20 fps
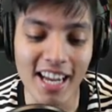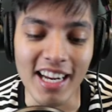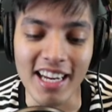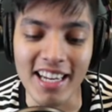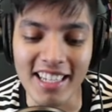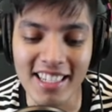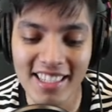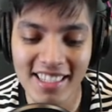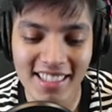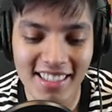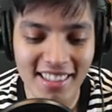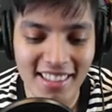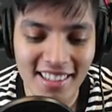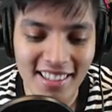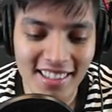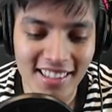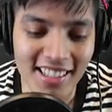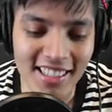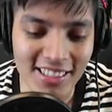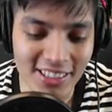Okay,
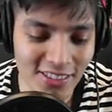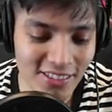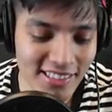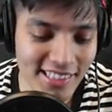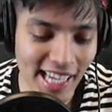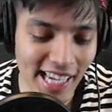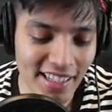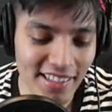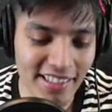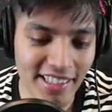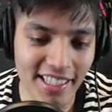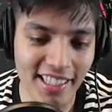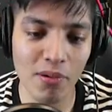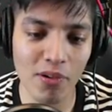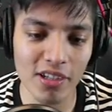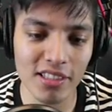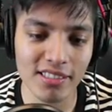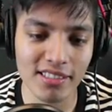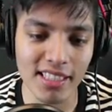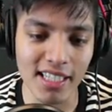let's shoot down the
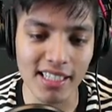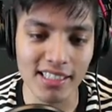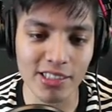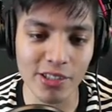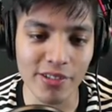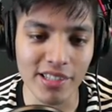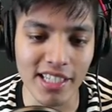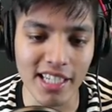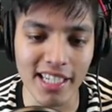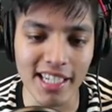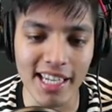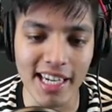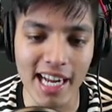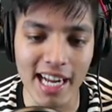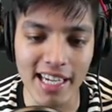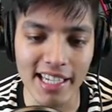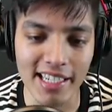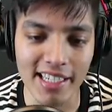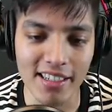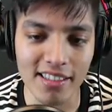boards then so we can get
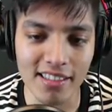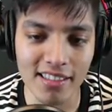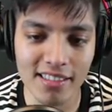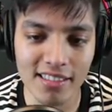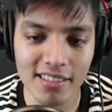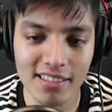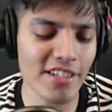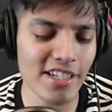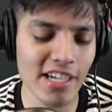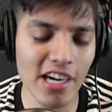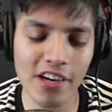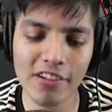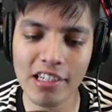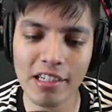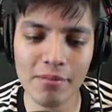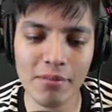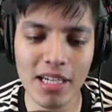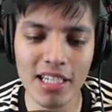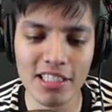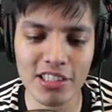out of here. There you go,
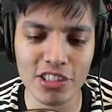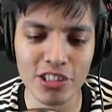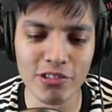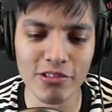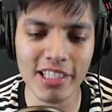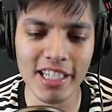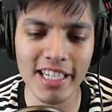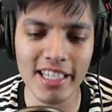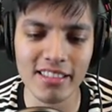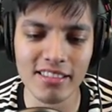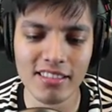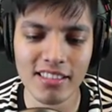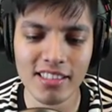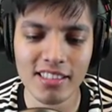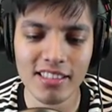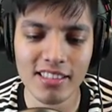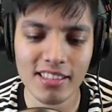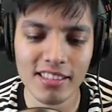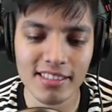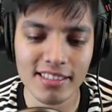everybody shoot it.
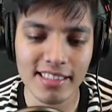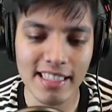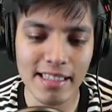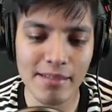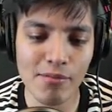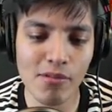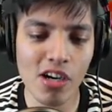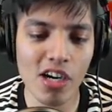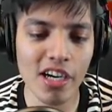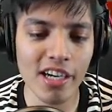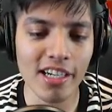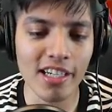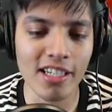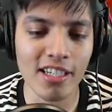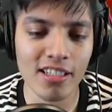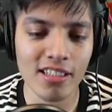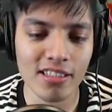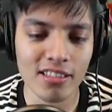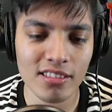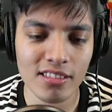Teamwork.
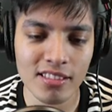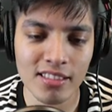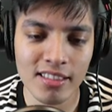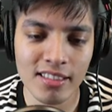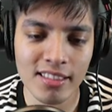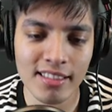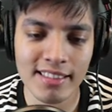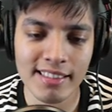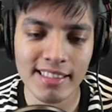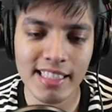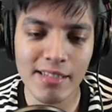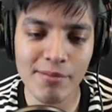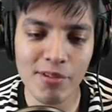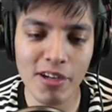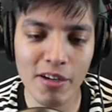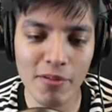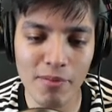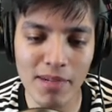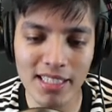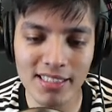
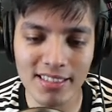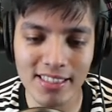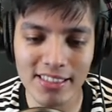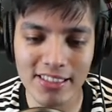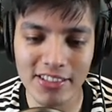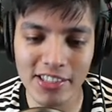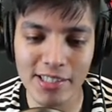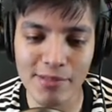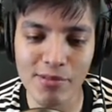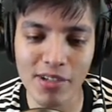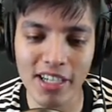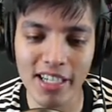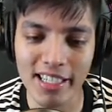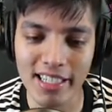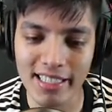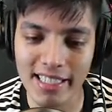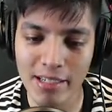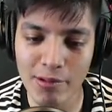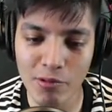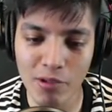Teamwork makes the dream
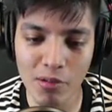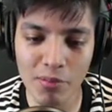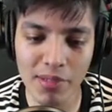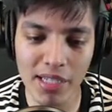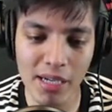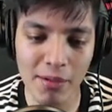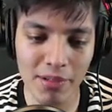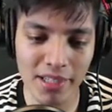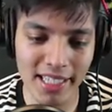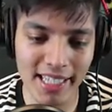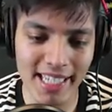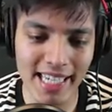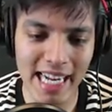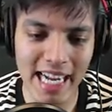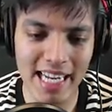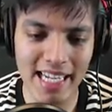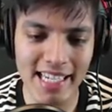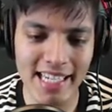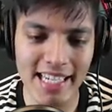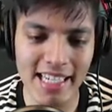work and then we'll be able to
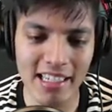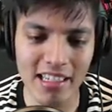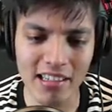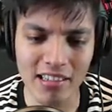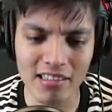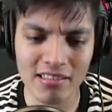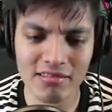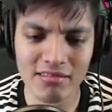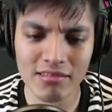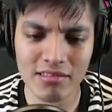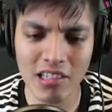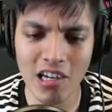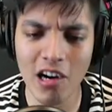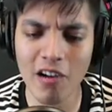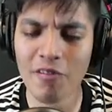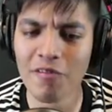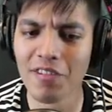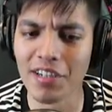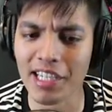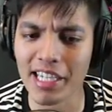get out of here.
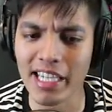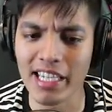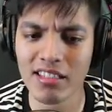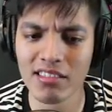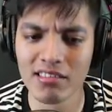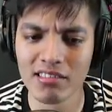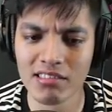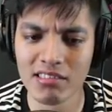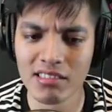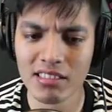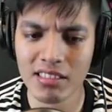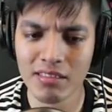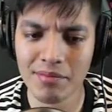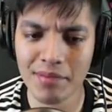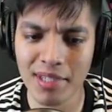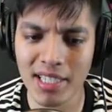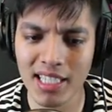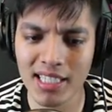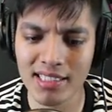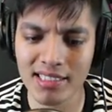Hopefully,
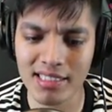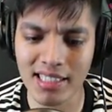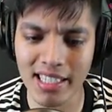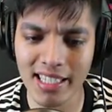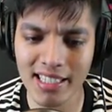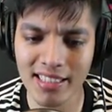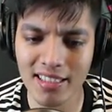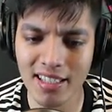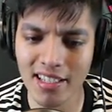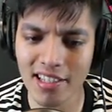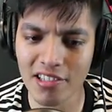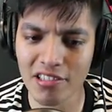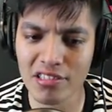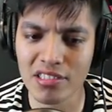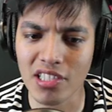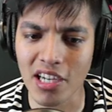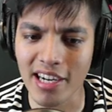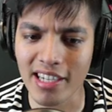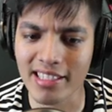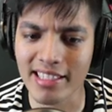because it looks a
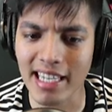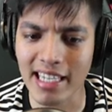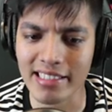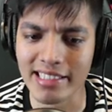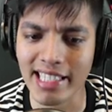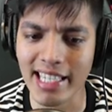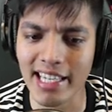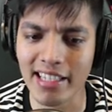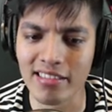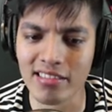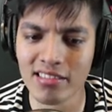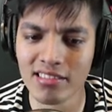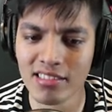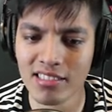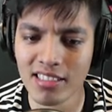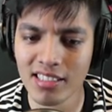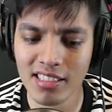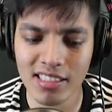little dark down there.